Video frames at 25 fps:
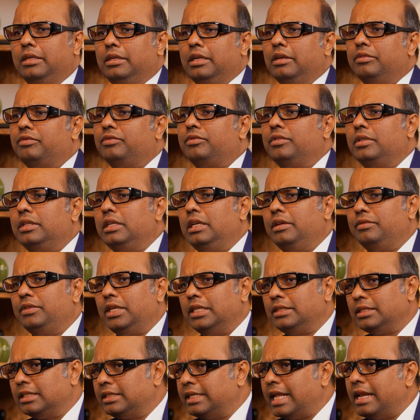If
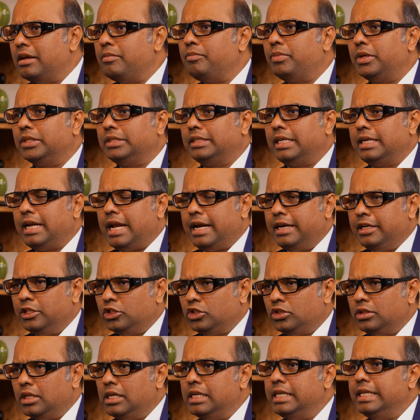there's a 10%
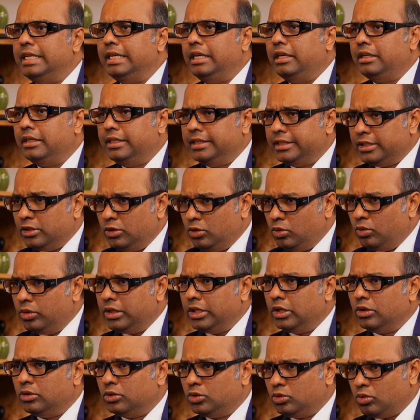additional increase in
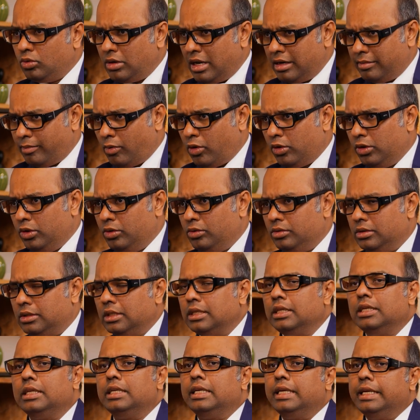duty on solar modules,
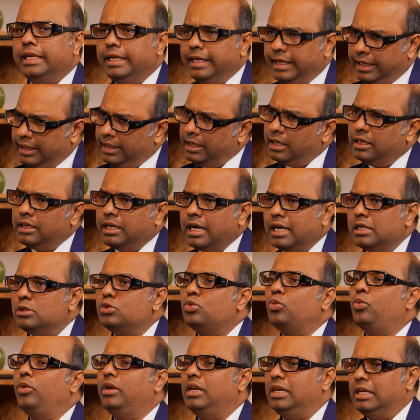Indian
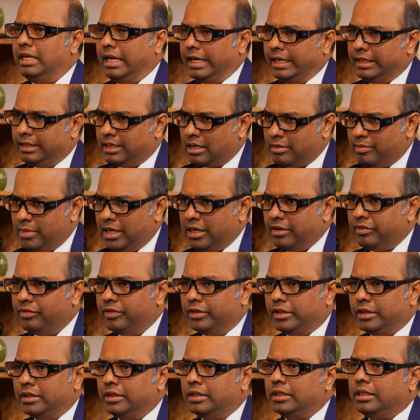guys will get that
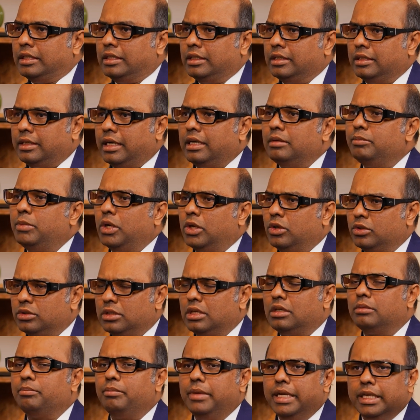benefit, right? Because
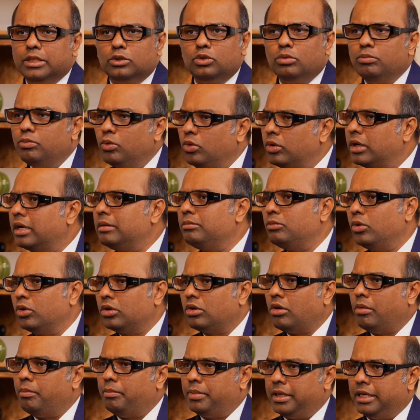it makes you more and more
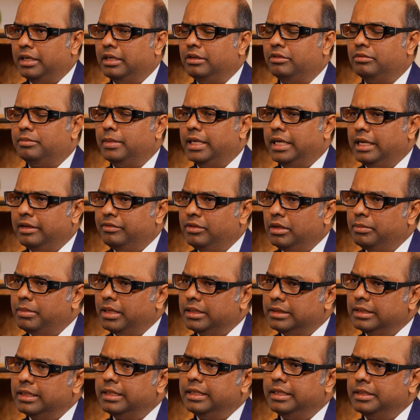competitive by every
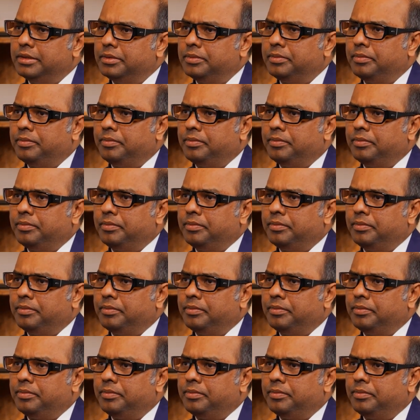passing day.